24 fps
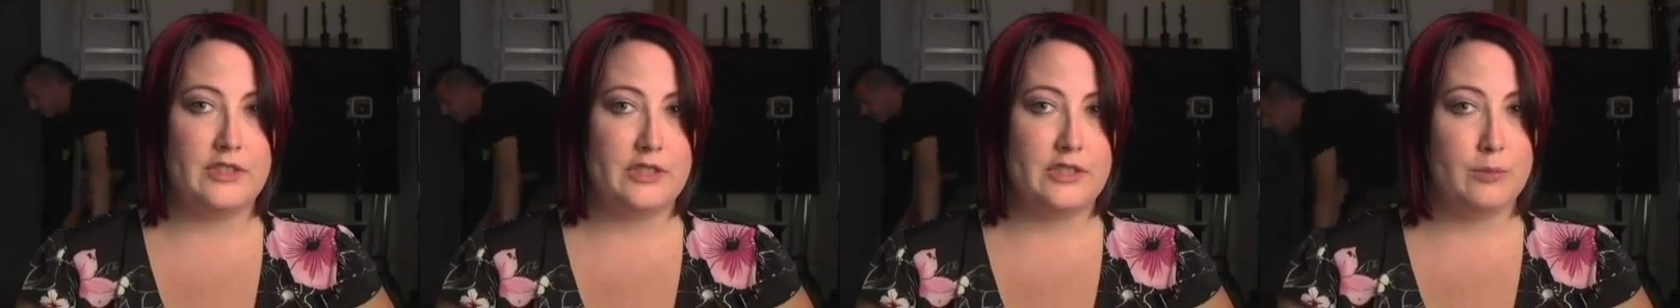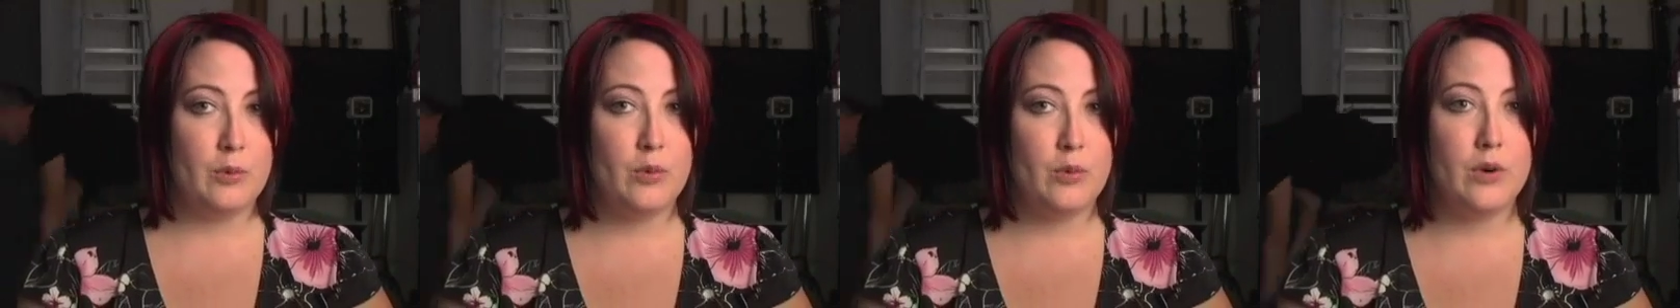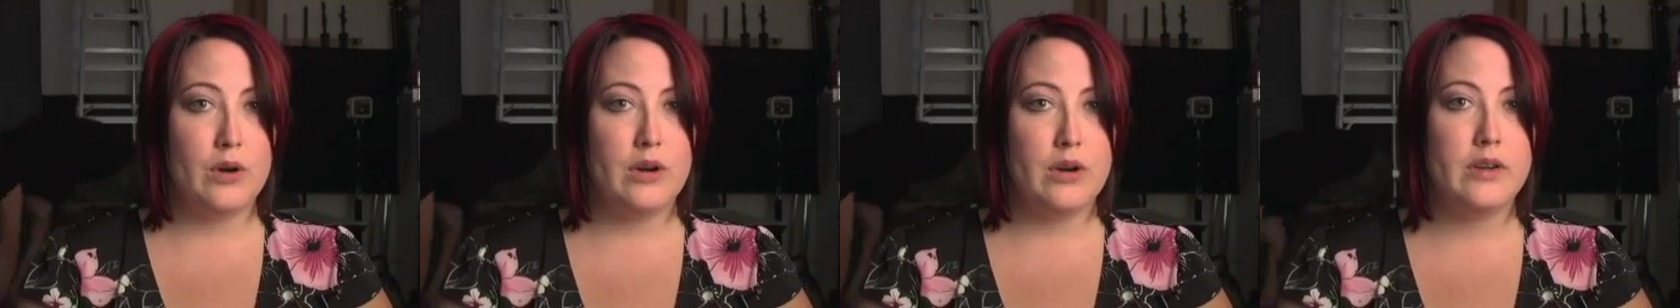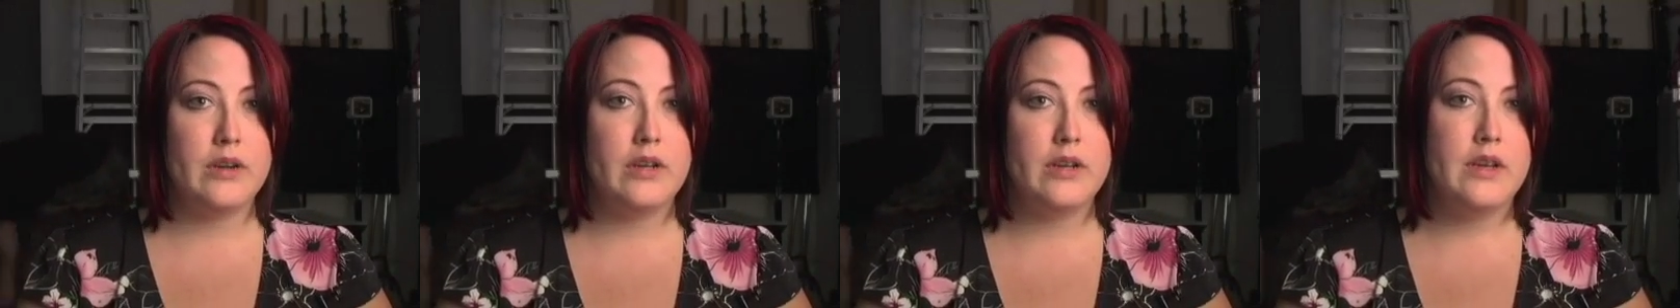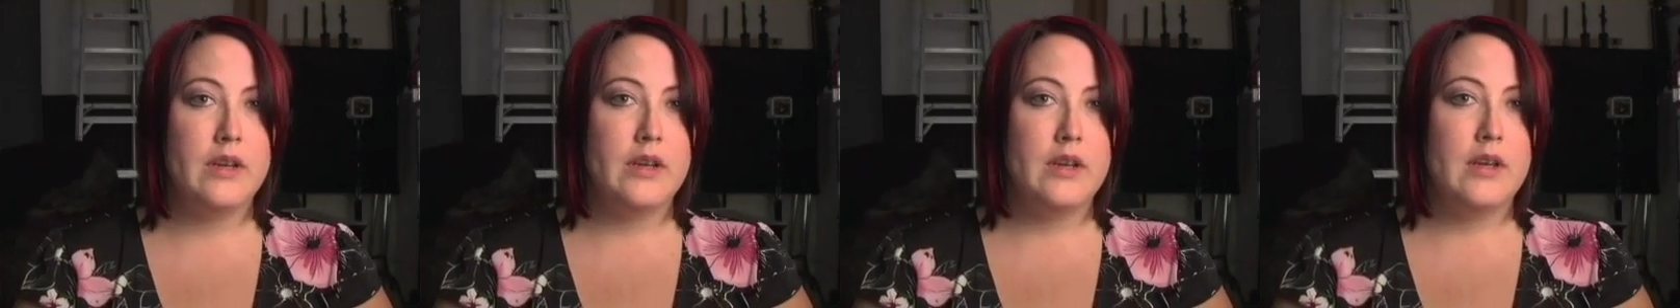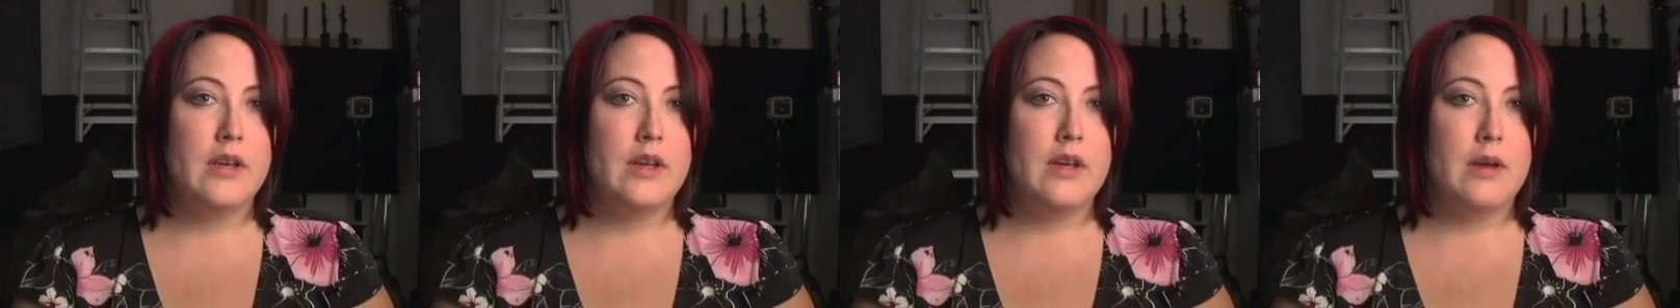support.
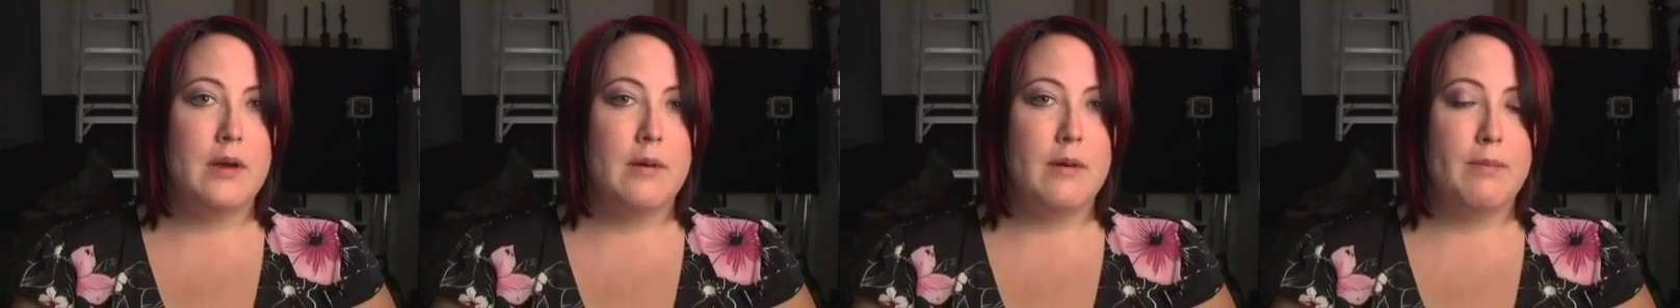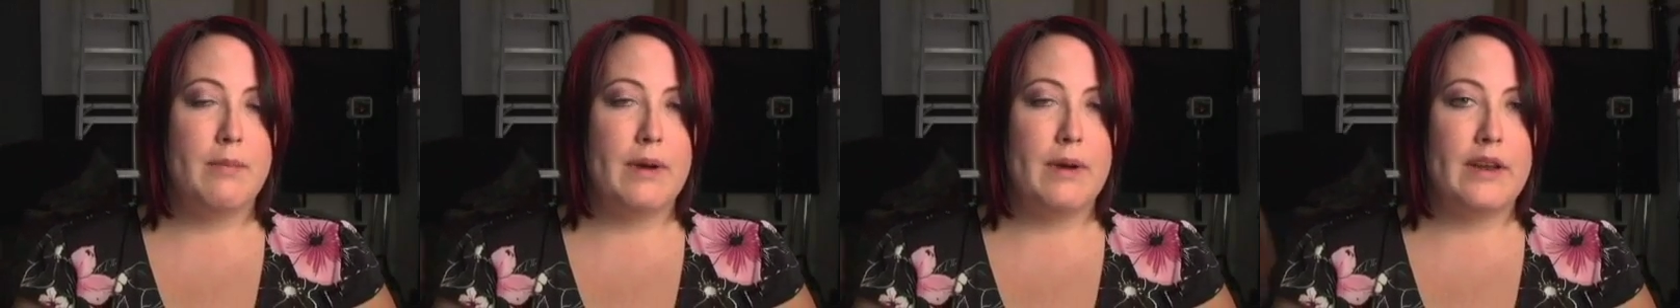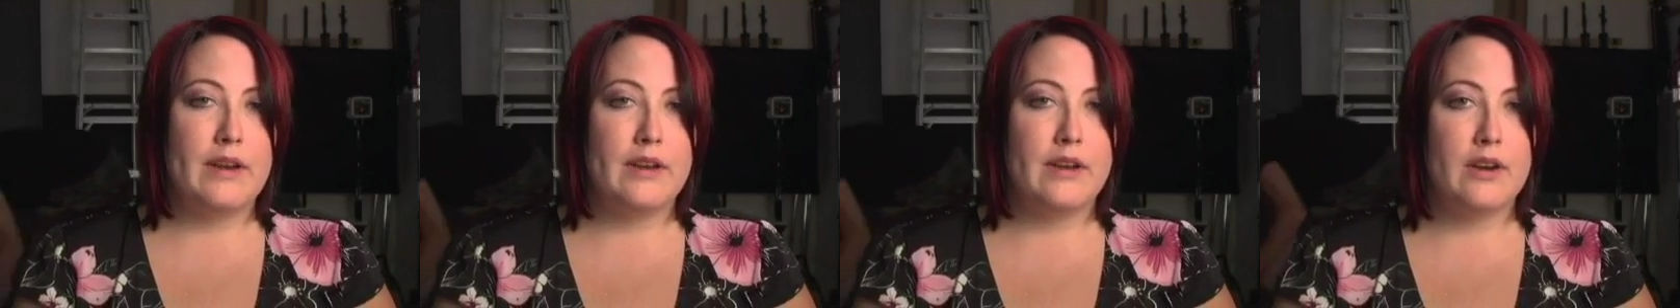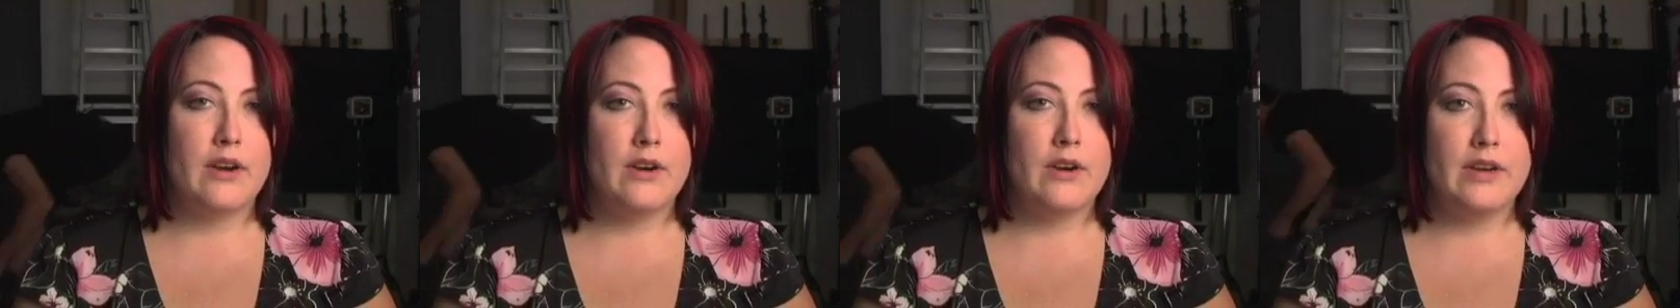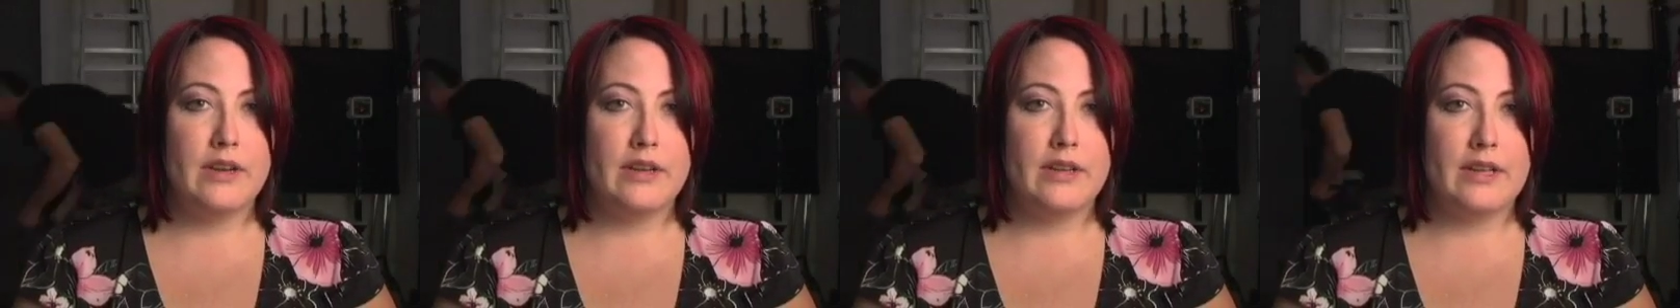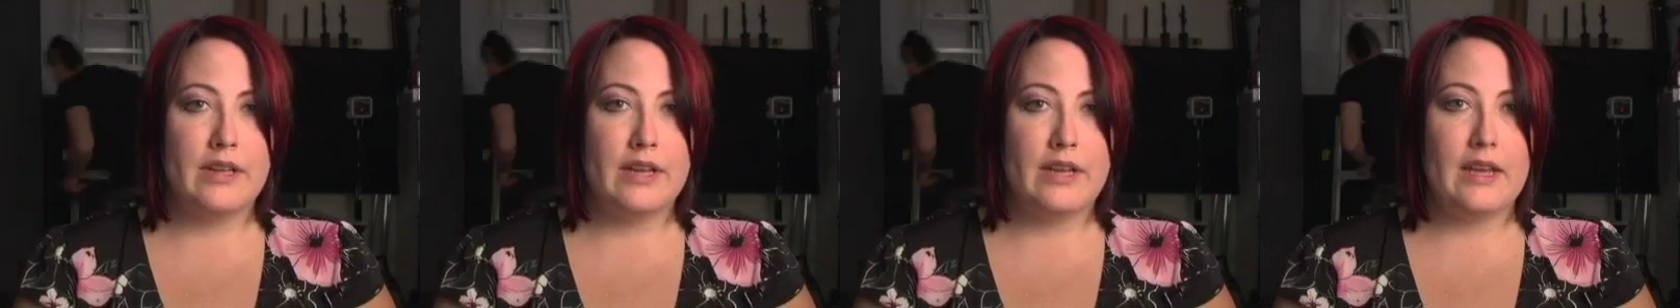But
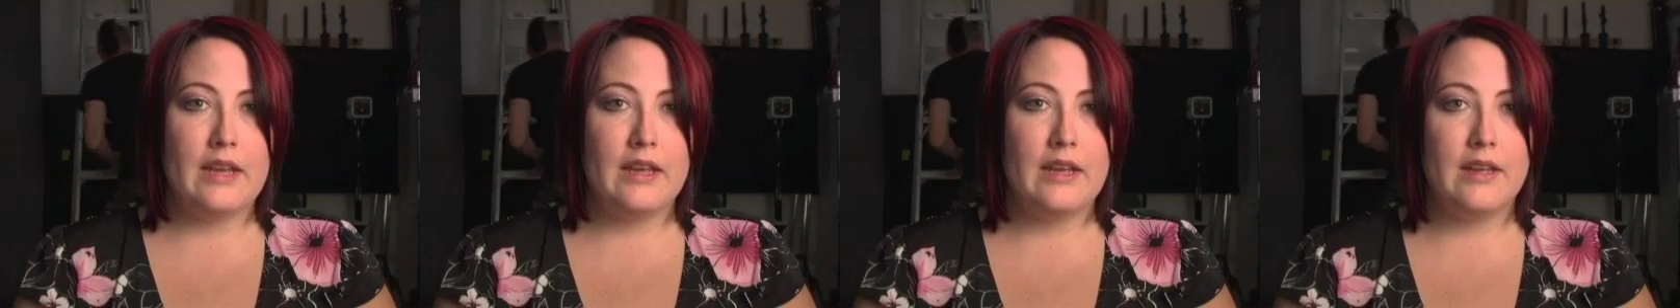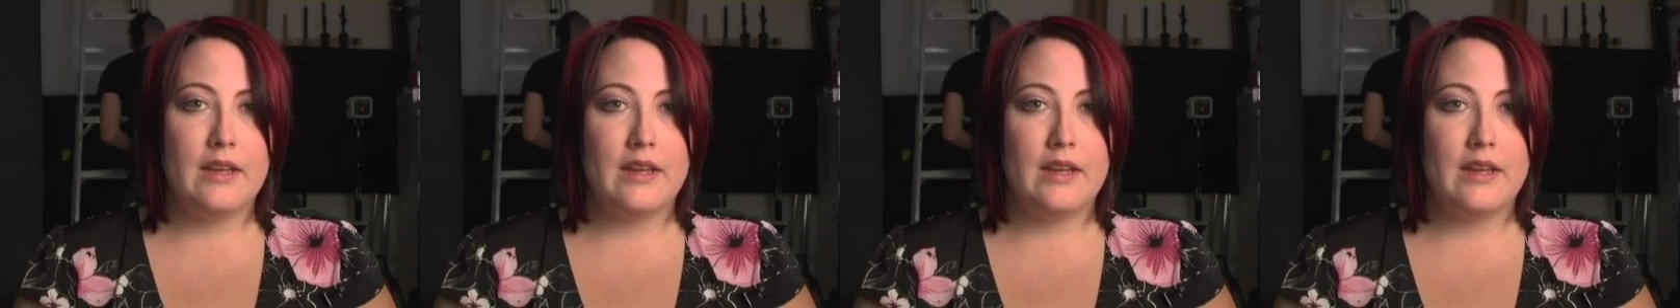currently,